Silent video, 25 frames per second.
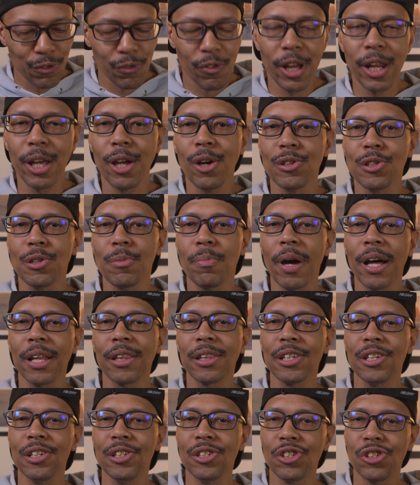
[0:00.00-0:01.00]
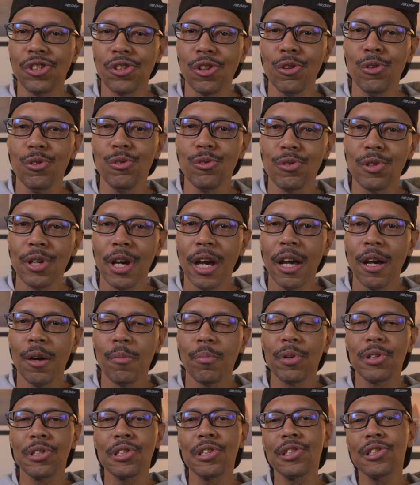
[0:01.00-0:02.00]
video is about these shoes,
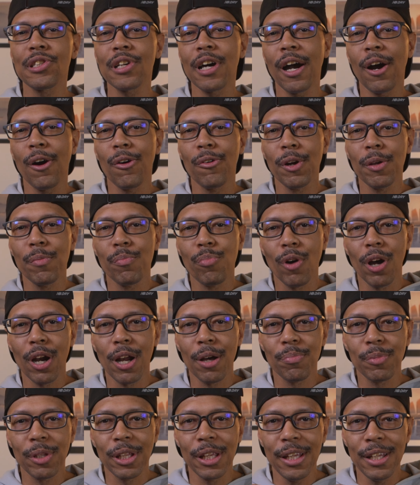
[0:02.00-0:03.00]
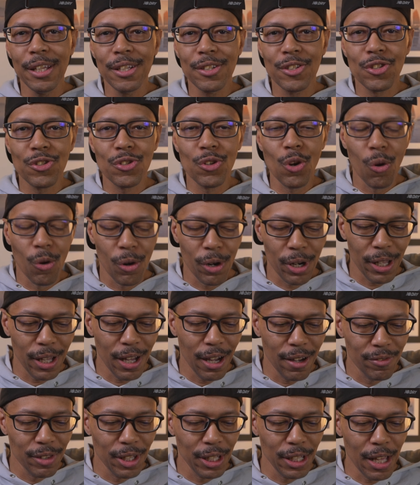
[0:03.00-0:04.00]
but since I already brought up the story
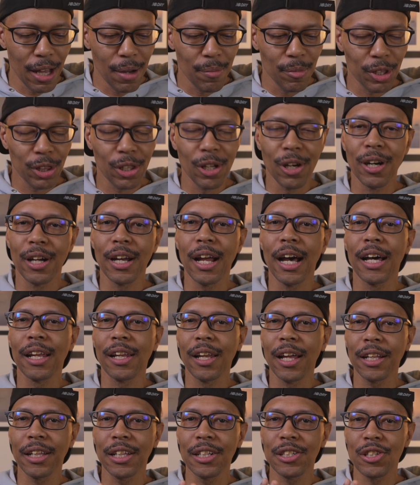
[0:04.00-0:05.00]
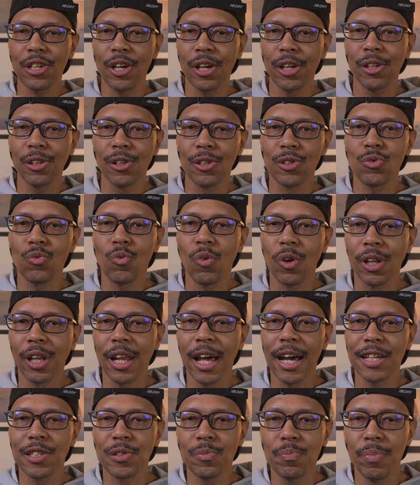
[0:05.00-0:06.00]
of the Yamathon, I'd like to tell you this one
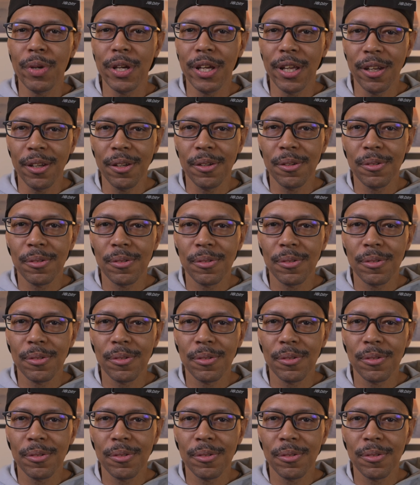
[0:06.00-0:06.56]
last bit.